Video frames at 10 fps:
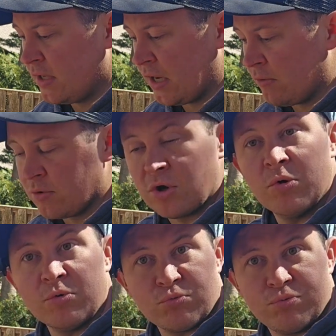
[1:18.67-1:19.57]
I will
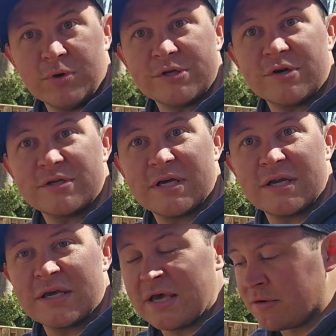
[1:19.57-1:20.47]
go and research
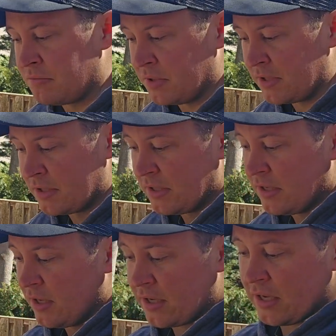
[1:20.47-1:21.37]
that again. But
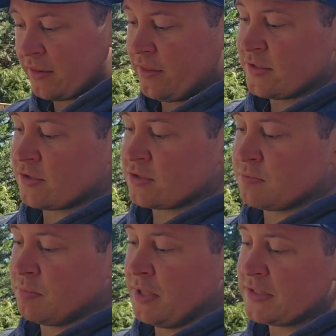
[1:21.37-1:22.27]
again, these are
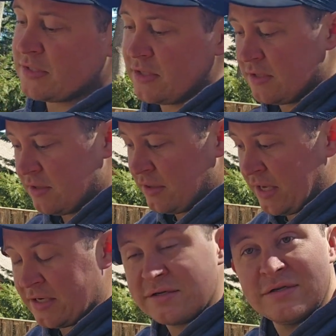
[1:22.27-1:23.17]
splits
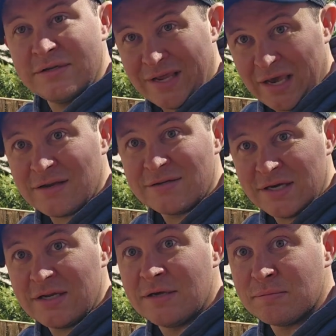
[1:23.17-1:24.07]
that Dan
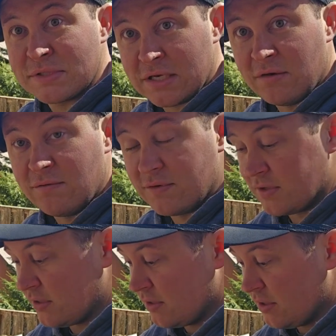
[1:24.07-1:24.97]
did himself.
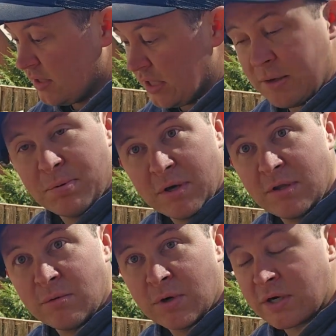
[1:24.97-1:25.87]
He put
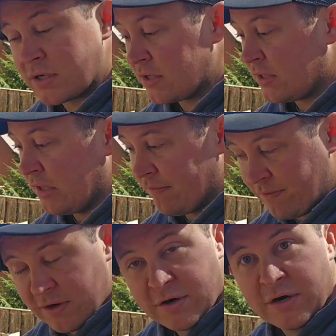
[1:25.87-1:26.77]
in the work, he
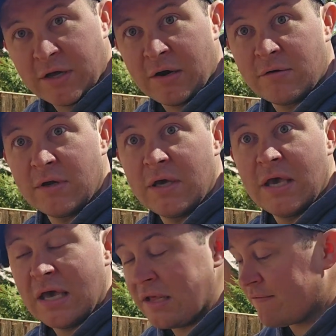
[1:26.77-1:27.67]
figured it out,
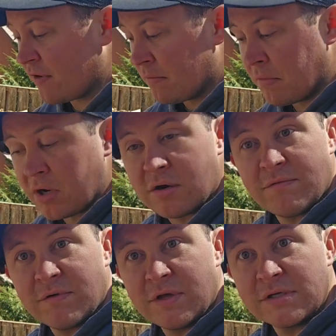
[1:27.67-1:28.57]
and he found a
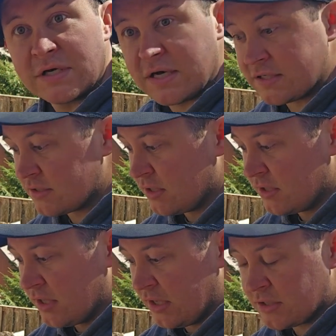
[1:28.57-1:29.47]
market for these guys.
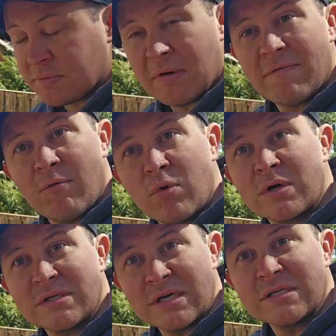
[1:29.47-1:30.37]
And it's about 4
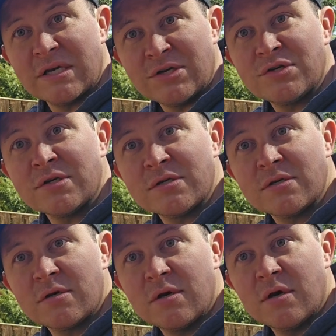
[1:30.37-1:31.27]
to 6
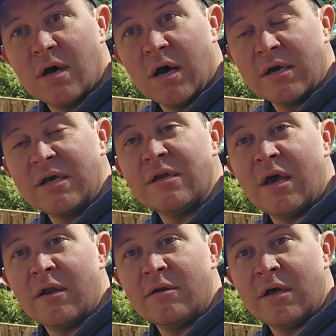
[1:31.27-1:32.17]
inches.
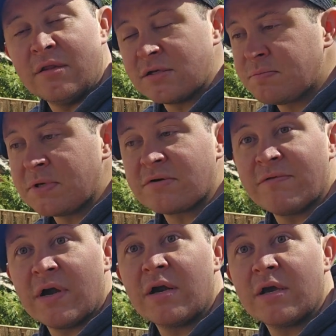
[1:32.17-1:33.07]
And the splits are
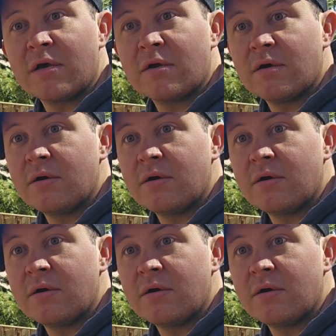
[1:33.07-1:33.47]
varying.